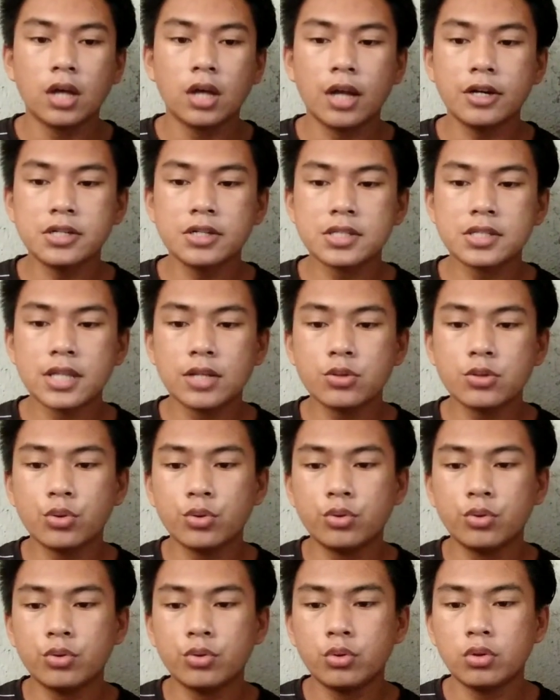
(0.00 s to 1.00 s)
to
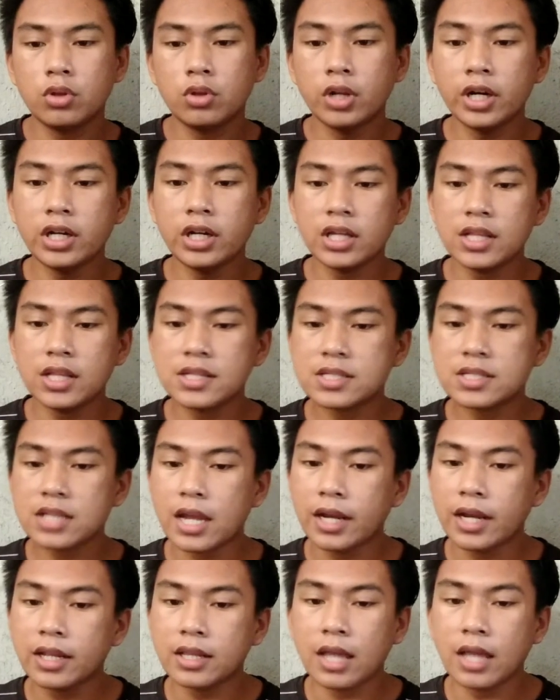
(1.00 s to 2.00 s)
learn
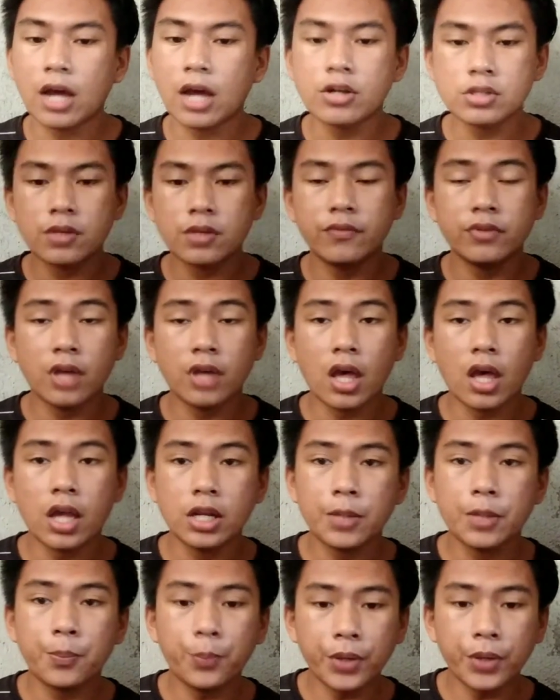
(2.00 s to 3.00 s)
inside and out of
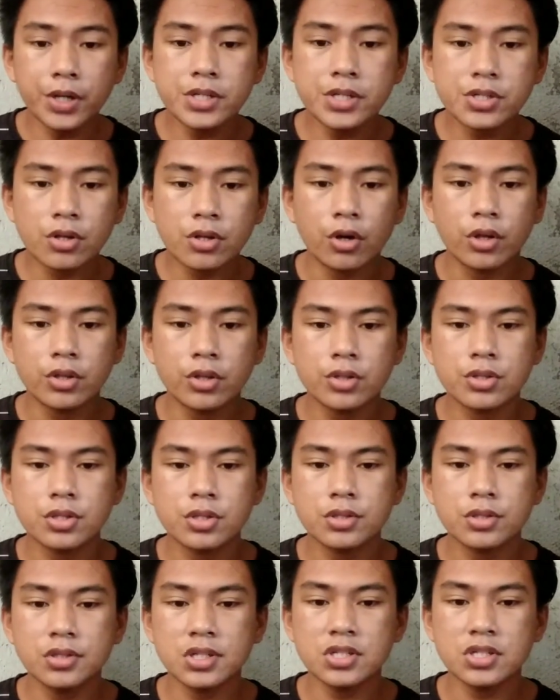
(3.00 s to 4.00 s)
any person's
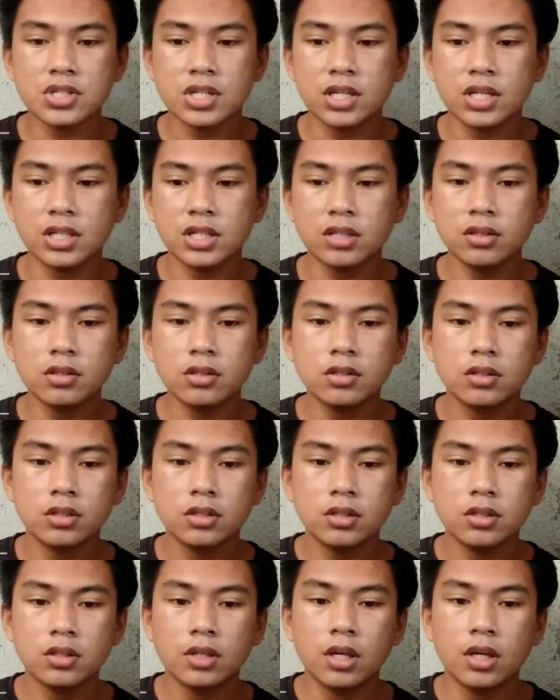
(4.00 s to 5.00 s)
teaching.
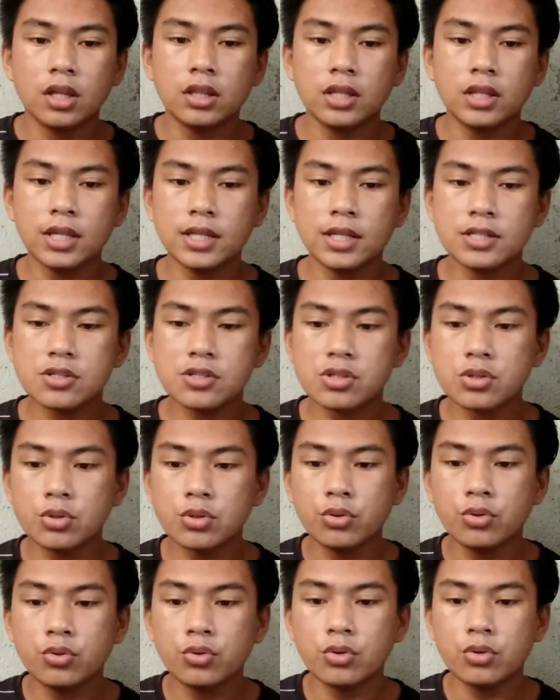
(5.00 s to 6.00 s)
Needs
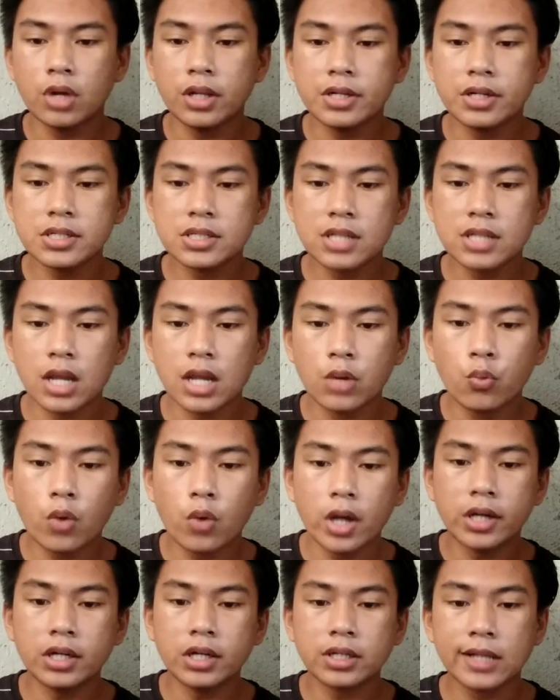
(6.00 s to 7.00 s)
to understand
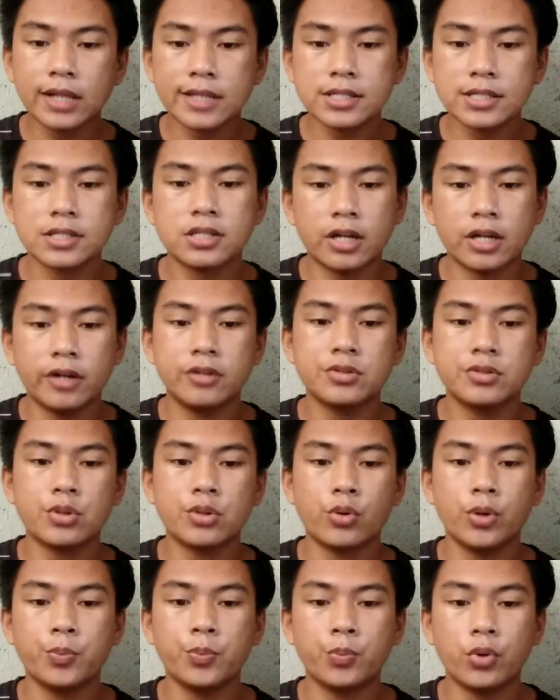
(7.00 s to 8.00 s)
why their classes are
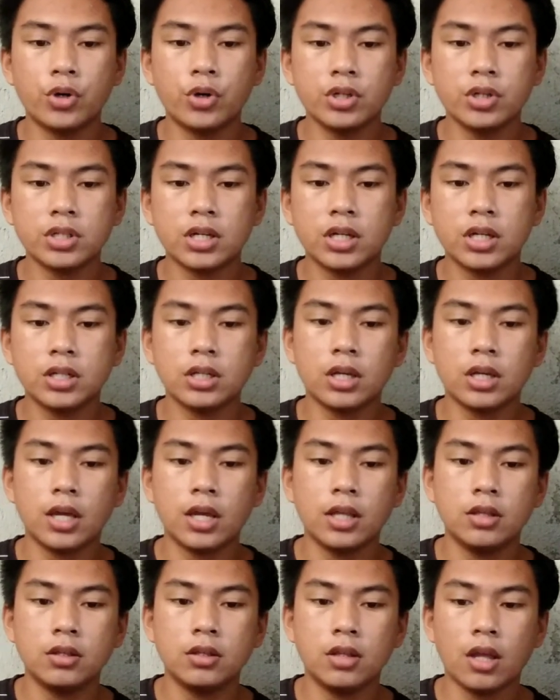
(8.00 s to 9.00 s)
so important,
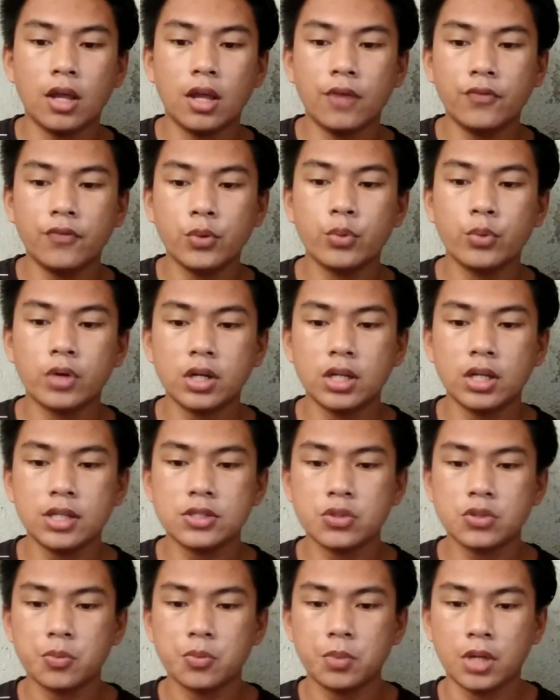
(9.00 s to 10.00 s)
and everyone
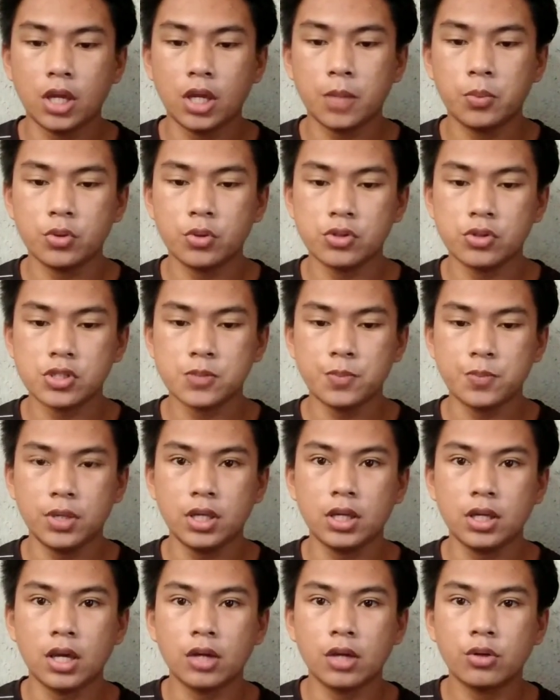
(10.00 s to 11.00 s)
needs to be able to
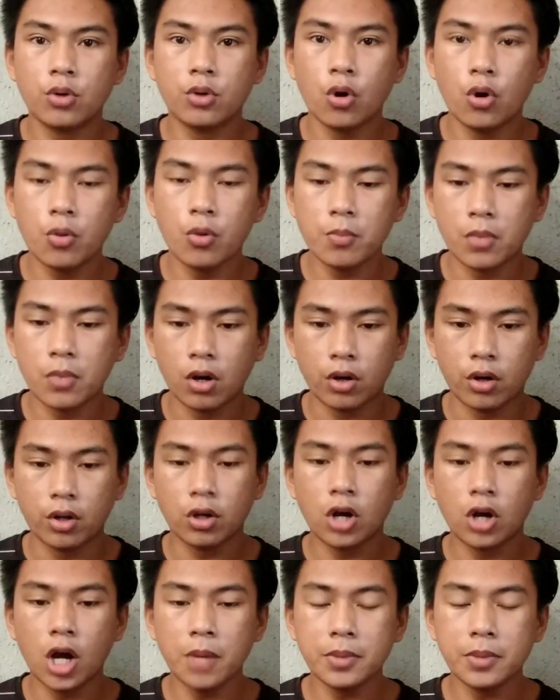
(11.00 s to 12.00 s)
speak a
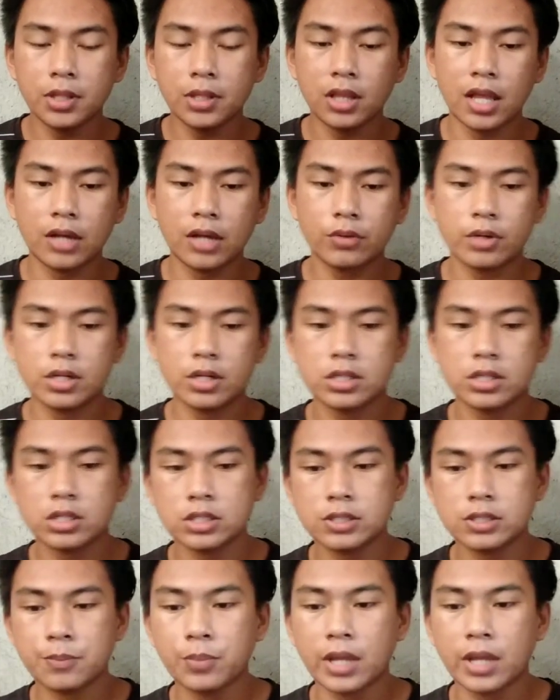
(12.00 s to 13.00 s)
common language
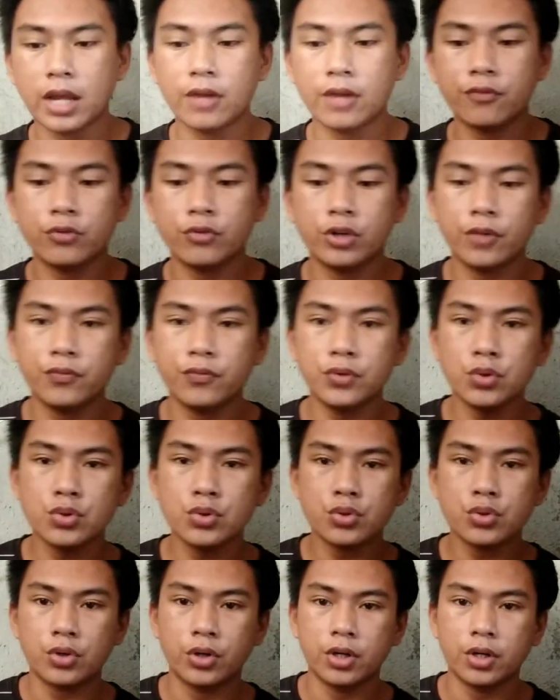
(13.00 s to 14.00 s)
as a plan for the
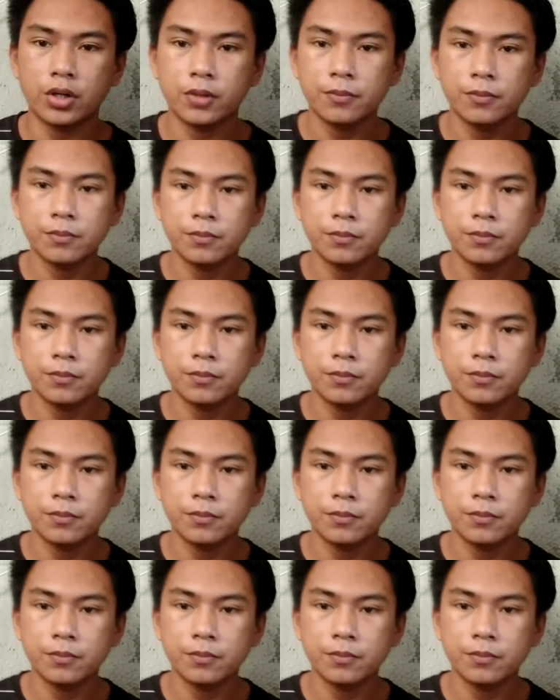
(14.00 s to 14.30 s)
future.